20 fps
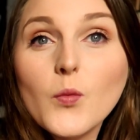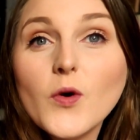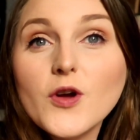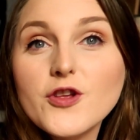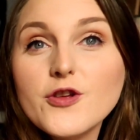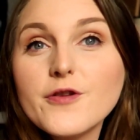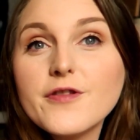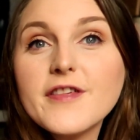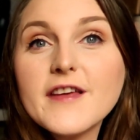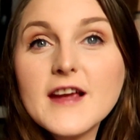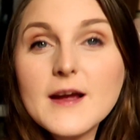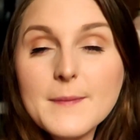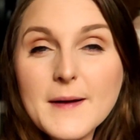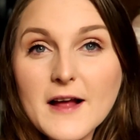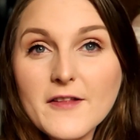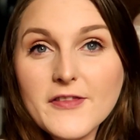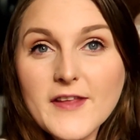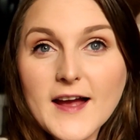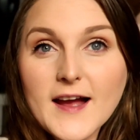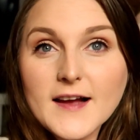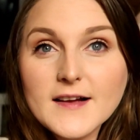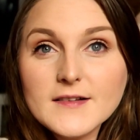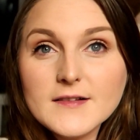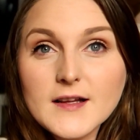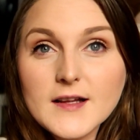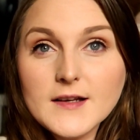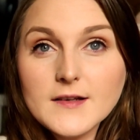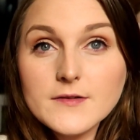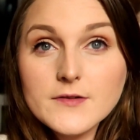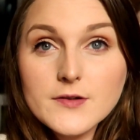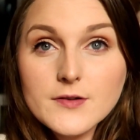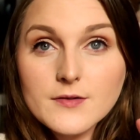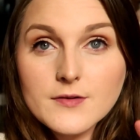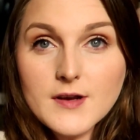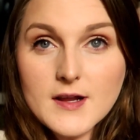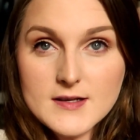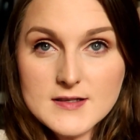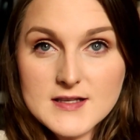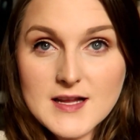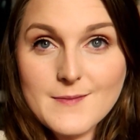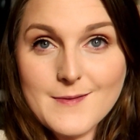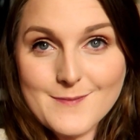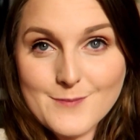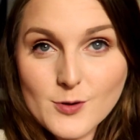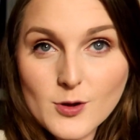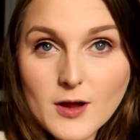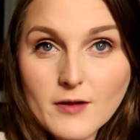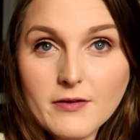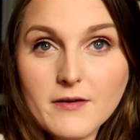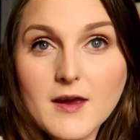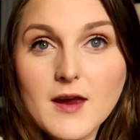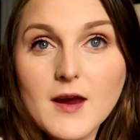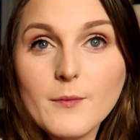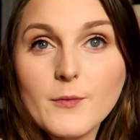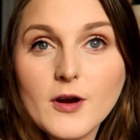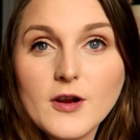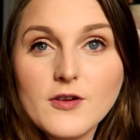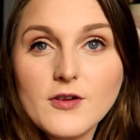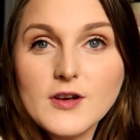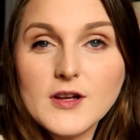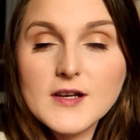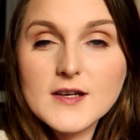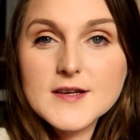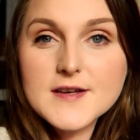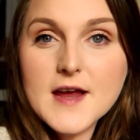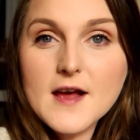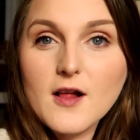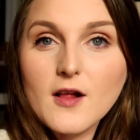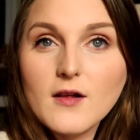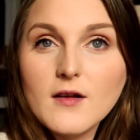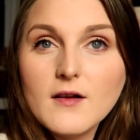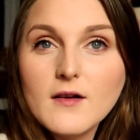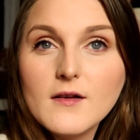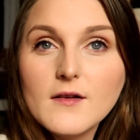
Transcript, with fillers: Well, you think about that, and next time I pull out the camera, you need to tell